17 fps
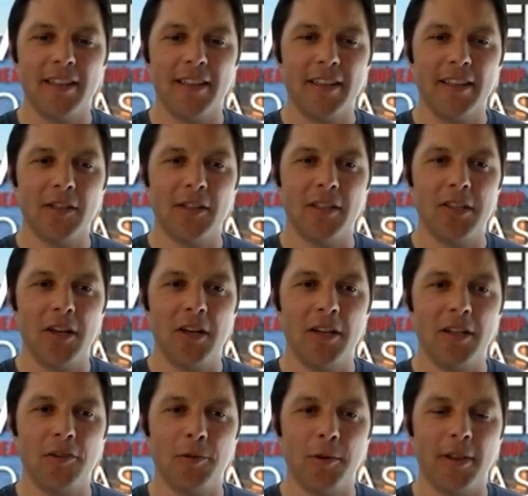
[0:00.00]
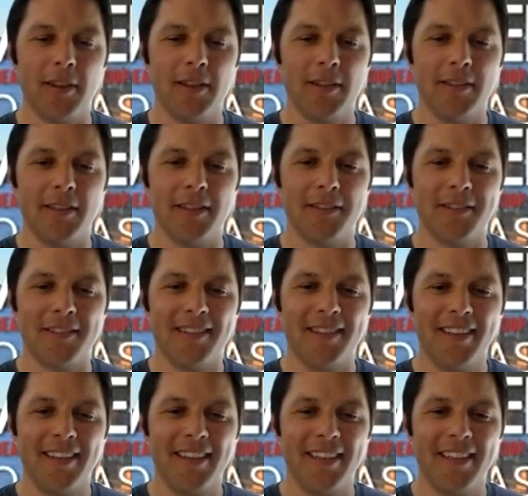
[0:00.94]
current knowledge with us as
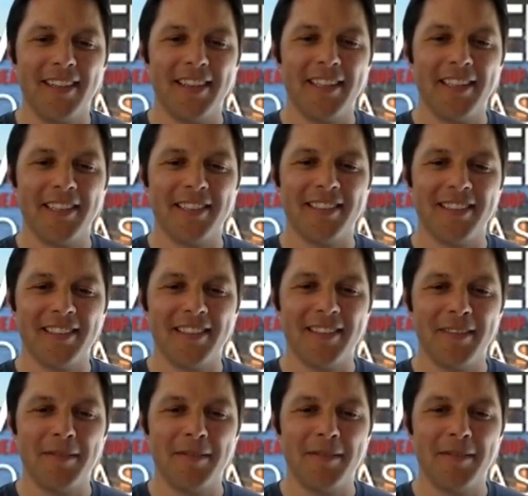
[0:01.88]
this